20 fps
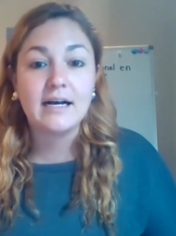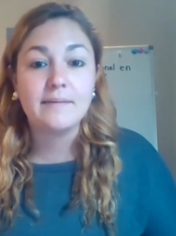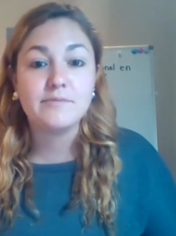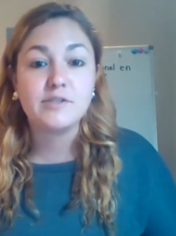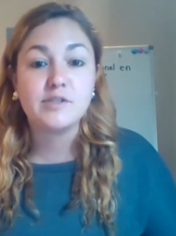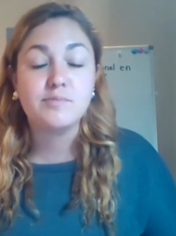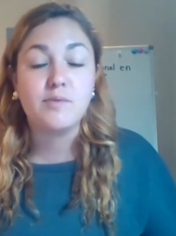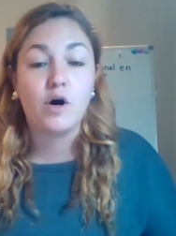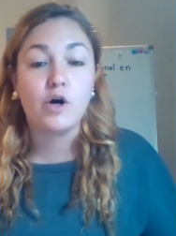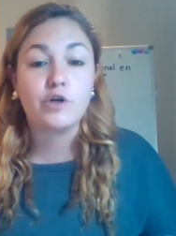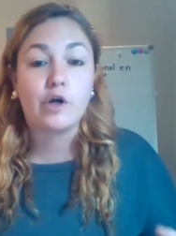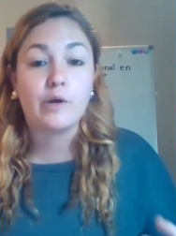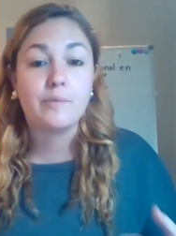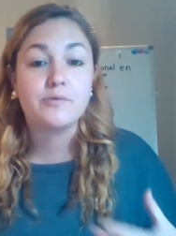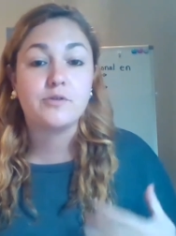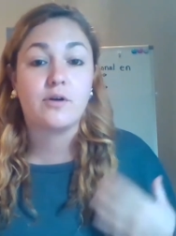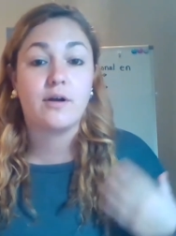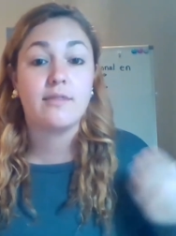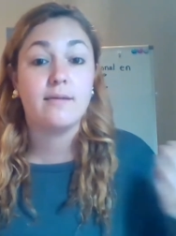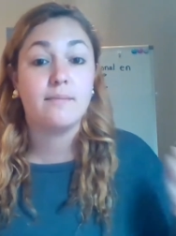small
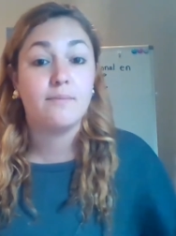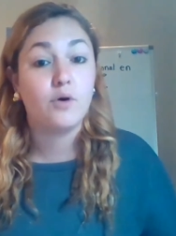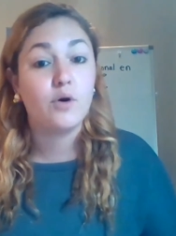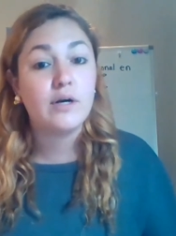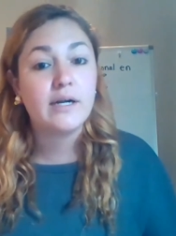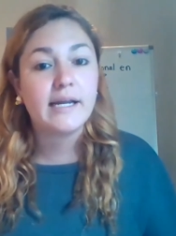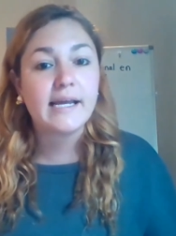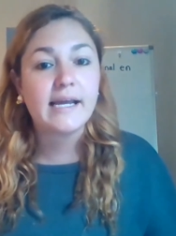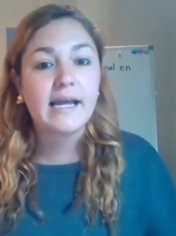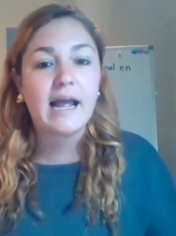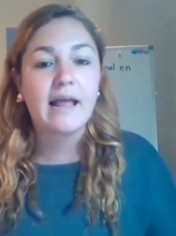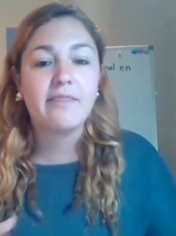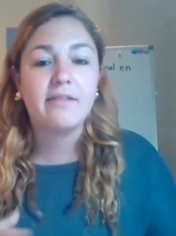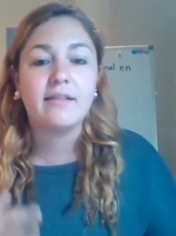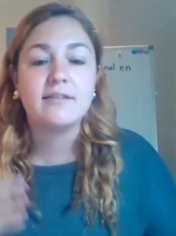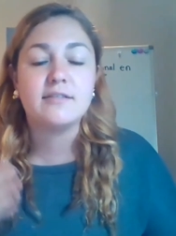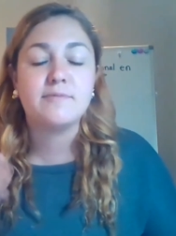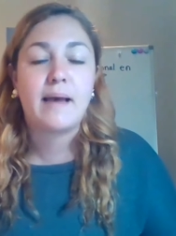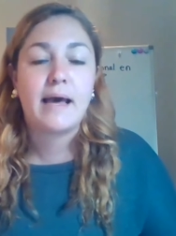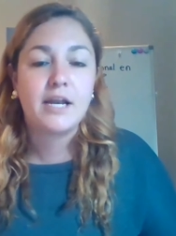groups are in the morning and
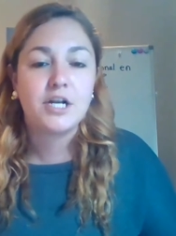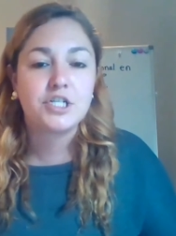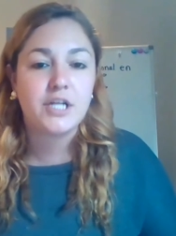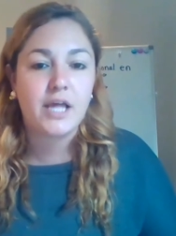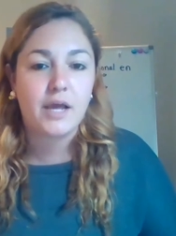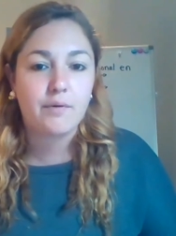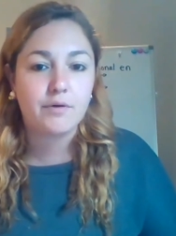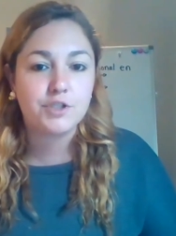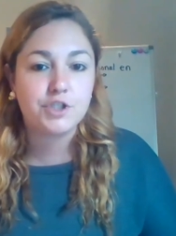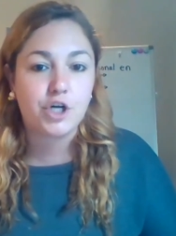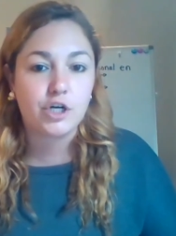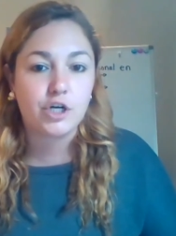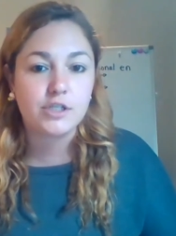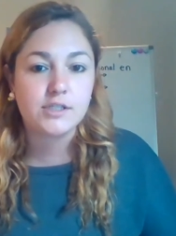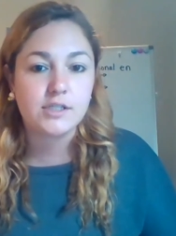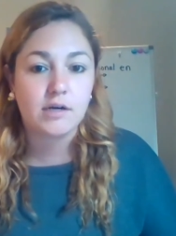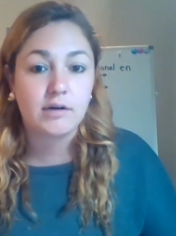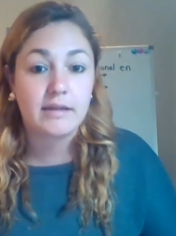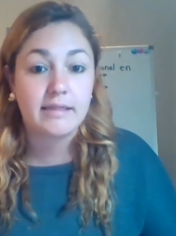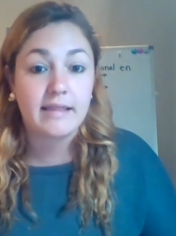the Spanish language
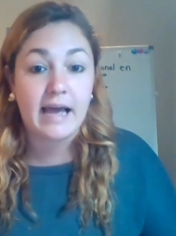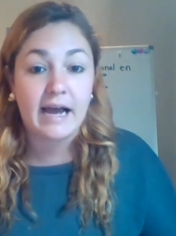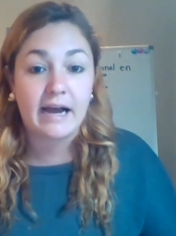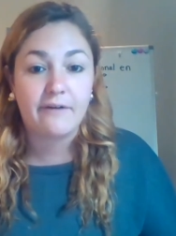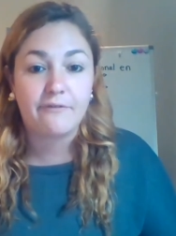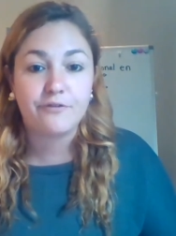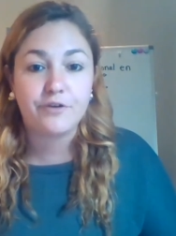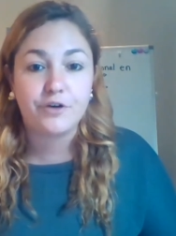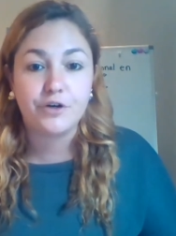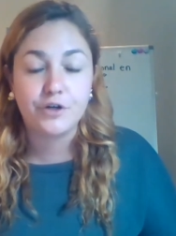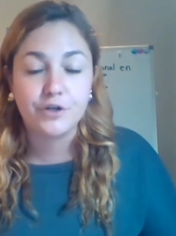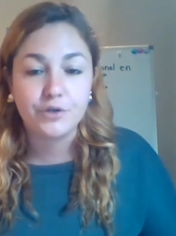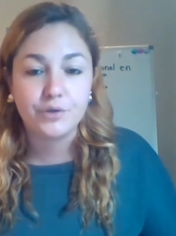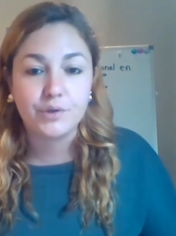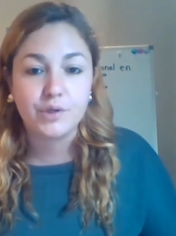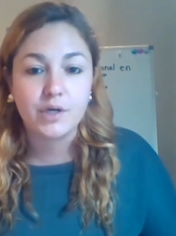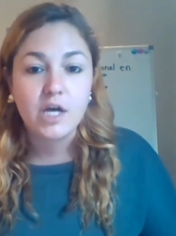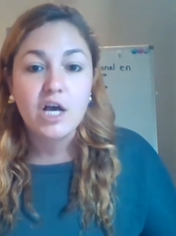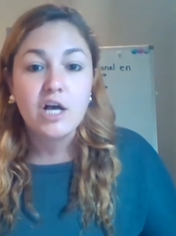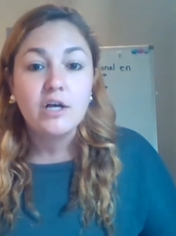arts are in the
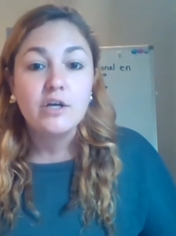afternoon.